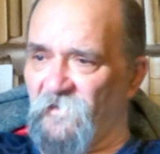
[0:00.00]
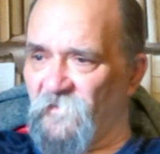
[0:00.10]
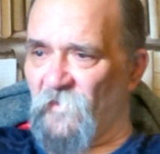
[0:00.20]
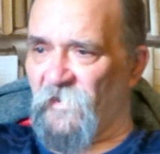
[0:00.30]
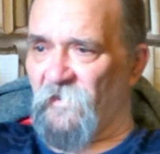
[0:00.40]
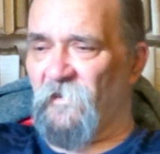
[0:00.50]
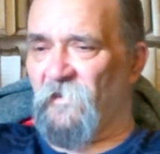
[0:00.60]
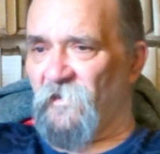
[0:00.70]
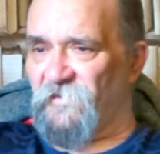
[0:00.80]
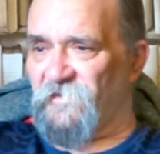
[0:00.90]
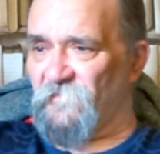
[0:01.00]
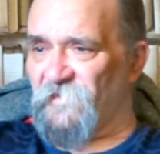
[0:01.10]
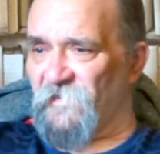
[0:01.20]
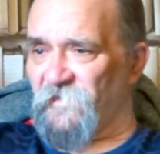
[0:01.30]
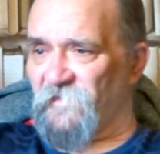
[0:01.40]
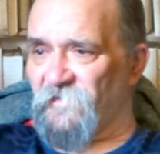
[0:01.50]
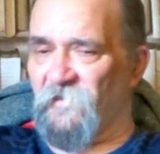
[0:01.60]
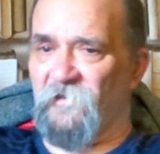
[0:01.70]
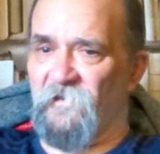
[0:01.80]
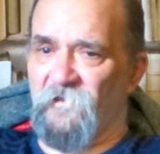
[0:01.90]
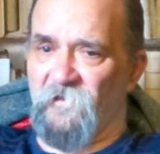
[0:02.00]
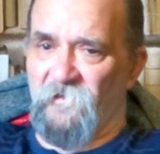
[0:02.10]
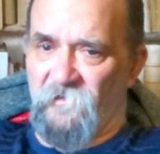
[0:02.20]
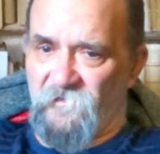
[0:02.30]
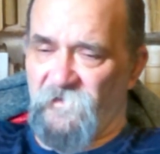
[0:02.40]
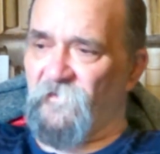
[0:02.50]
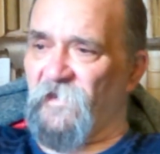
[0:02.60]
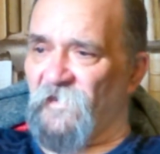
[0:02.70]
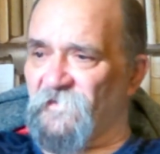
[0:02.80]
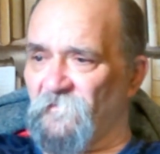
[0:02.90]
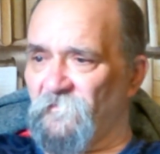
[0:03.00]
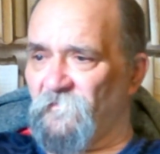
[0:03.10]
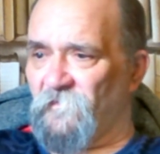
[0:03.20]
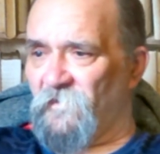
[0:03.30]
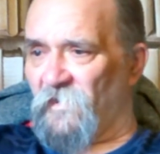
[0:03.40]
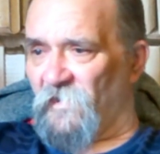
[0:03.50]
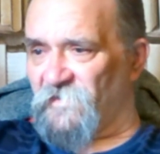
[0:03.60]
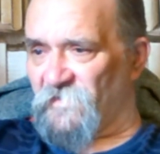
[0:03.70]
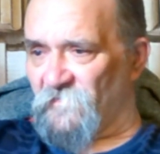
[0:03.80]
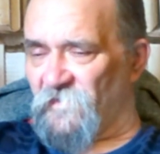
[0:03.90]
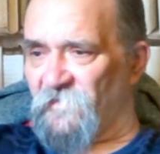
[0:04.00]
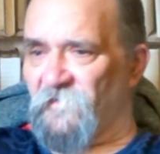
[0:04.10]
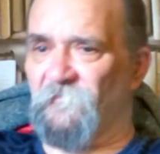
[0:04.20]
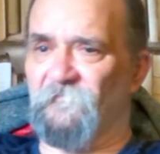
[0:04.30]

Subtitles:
and the Wear, and two cities, Newcastle and Sunderland.